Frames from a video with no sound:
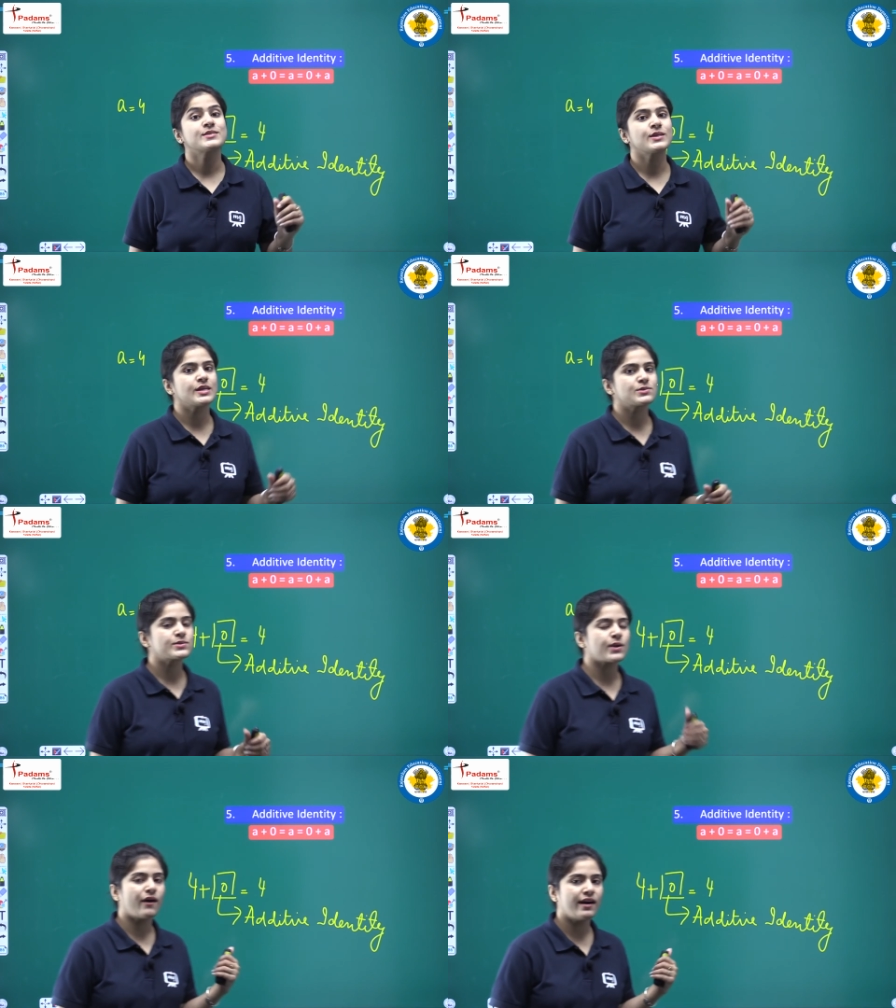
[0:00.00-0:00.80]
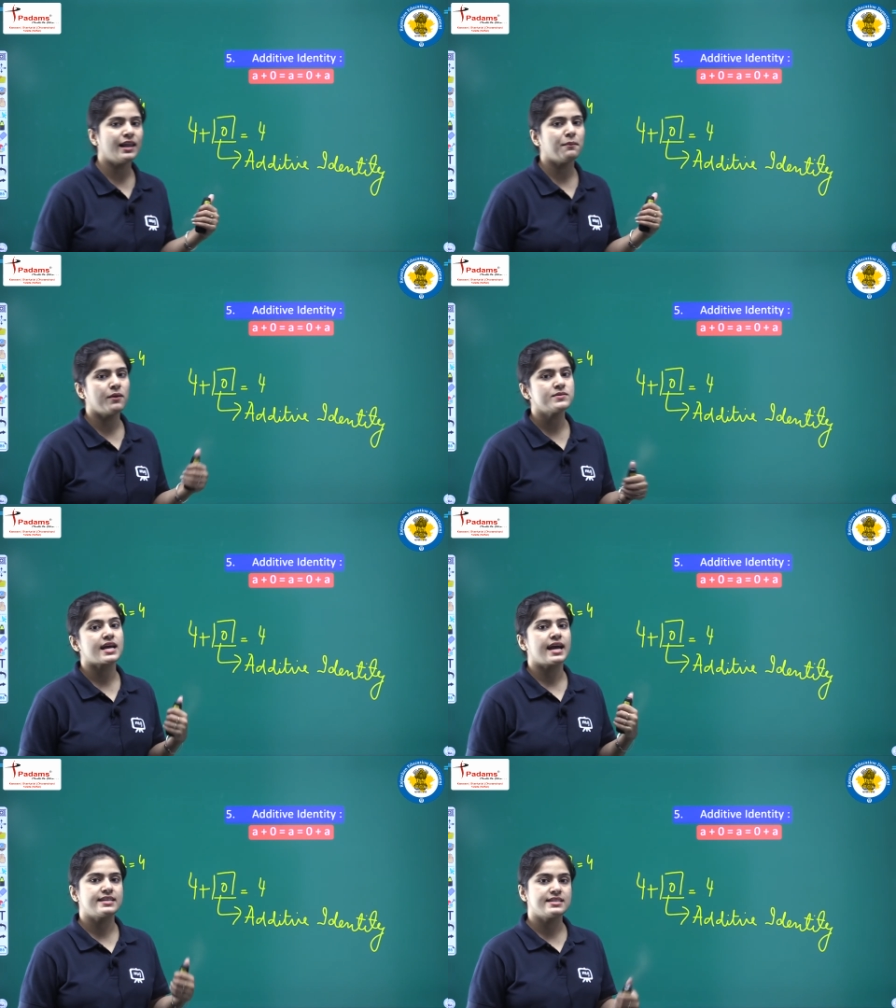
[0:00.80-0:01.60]
So, this was all
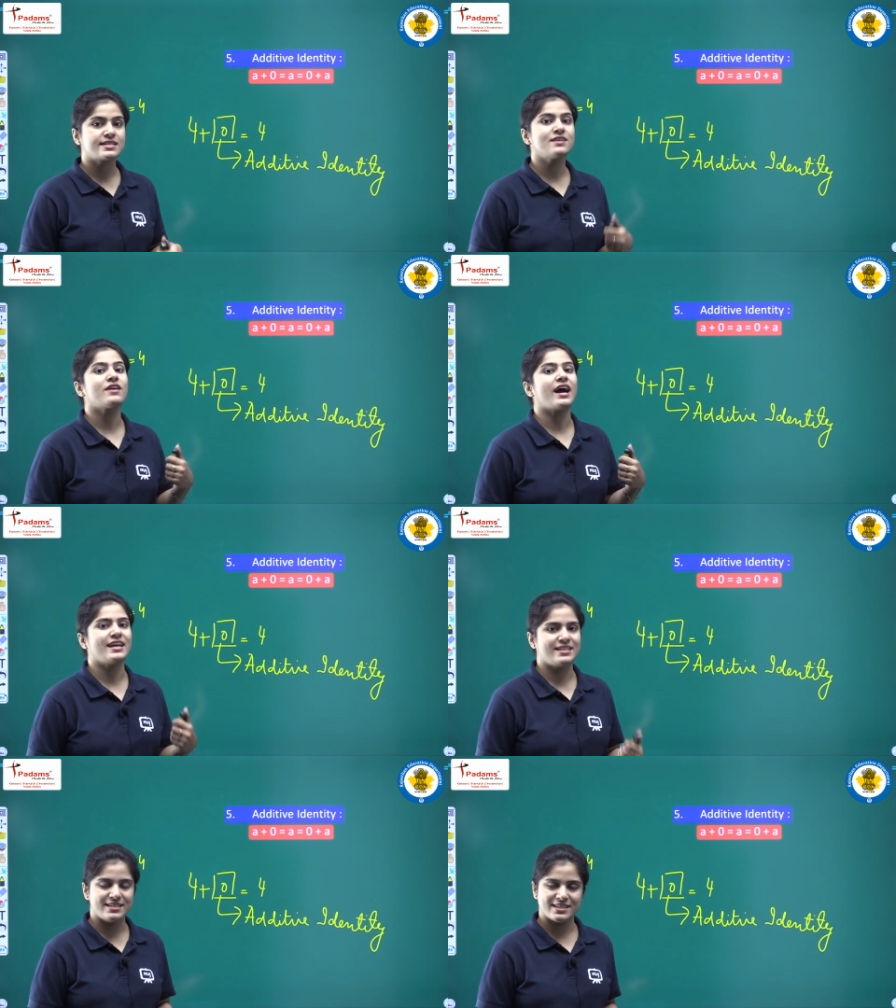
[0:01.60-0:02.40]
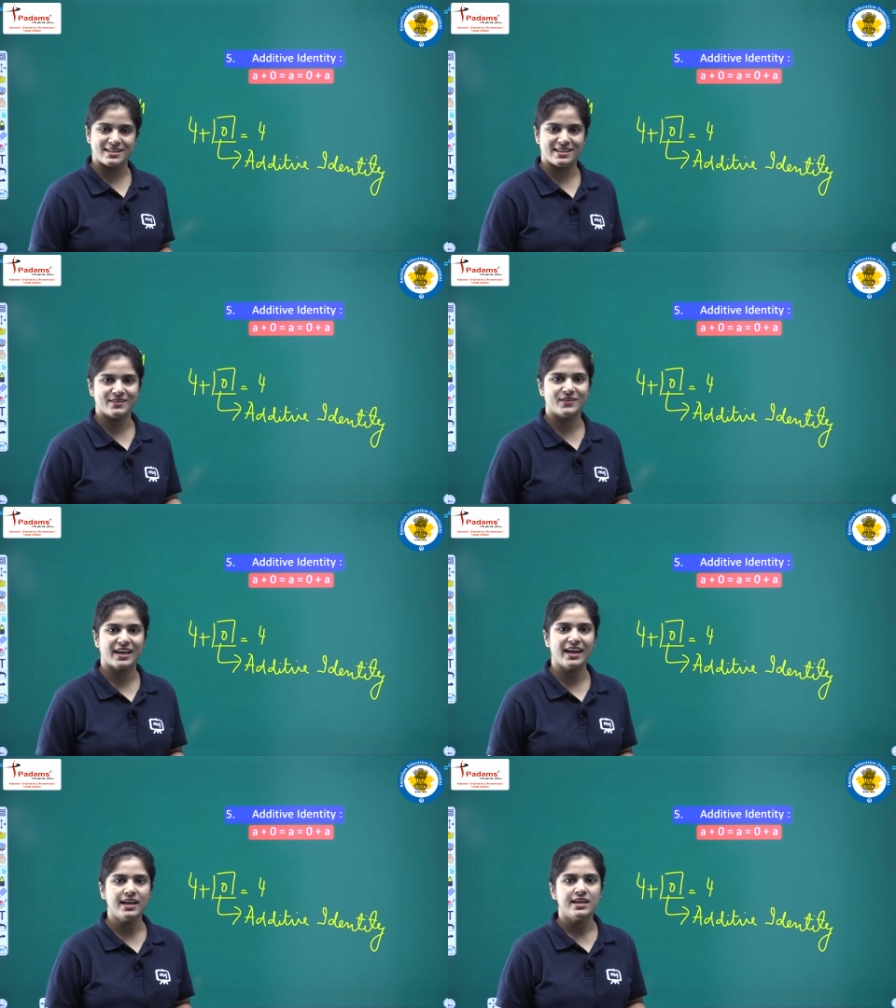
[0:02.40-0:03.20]
about additive identity,
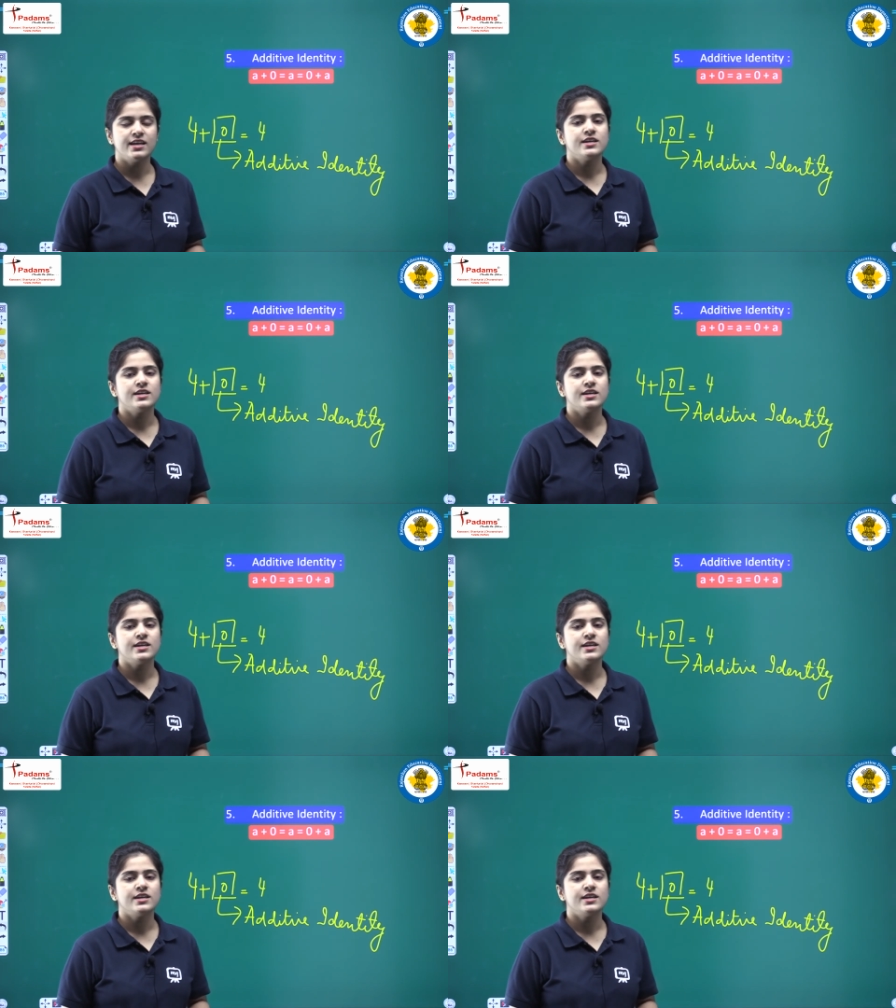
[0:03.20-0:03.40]
okay.